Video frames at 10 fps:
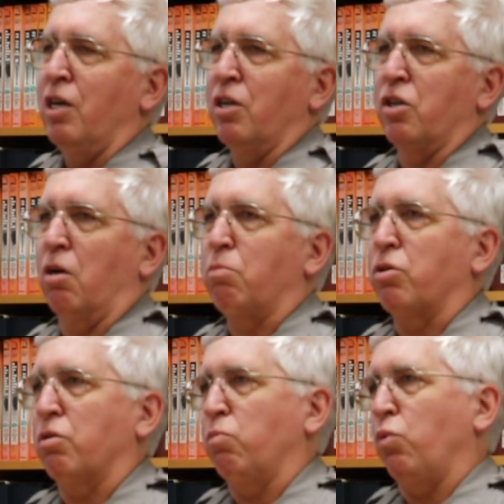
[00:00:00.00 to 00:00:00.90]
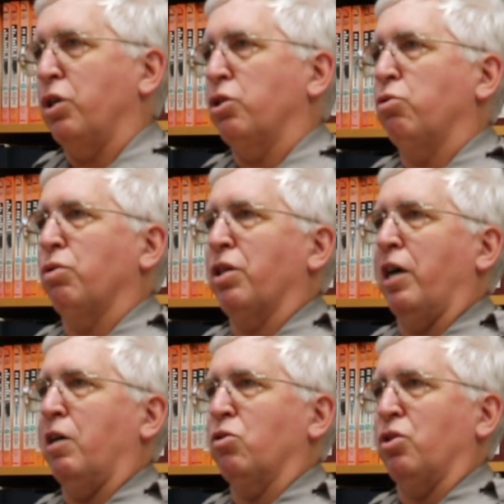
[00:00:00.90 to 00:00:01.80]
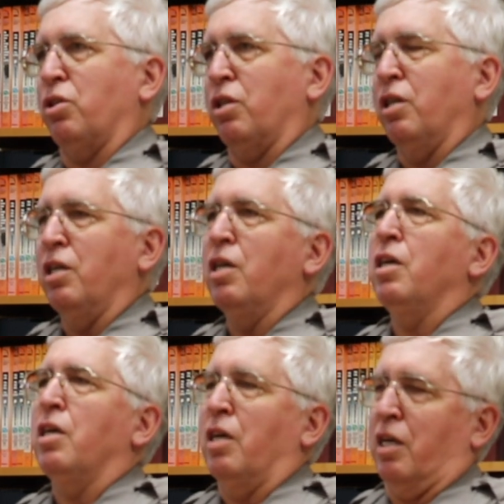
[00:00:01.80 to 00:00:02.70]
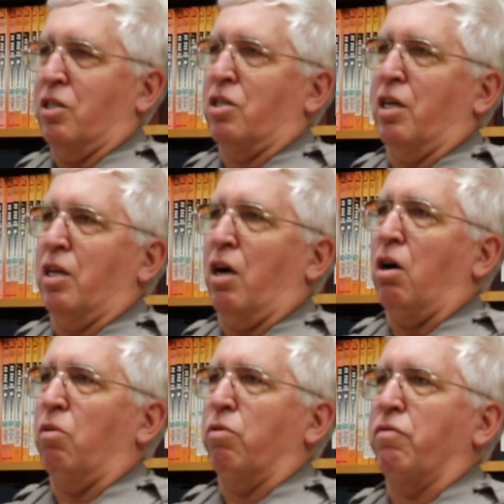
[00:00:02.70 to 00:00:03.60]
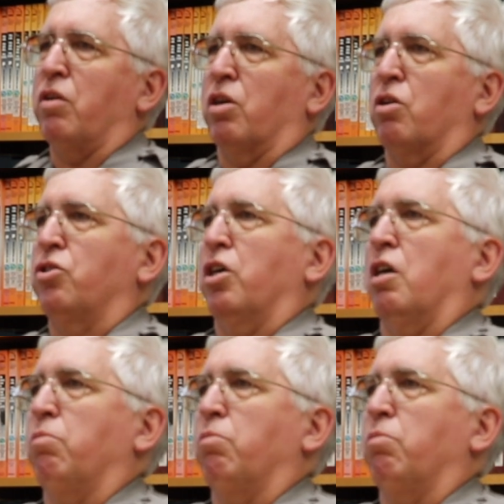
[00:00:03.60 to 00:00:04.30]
numbered them 1 to 1,000, and said, we've done our job.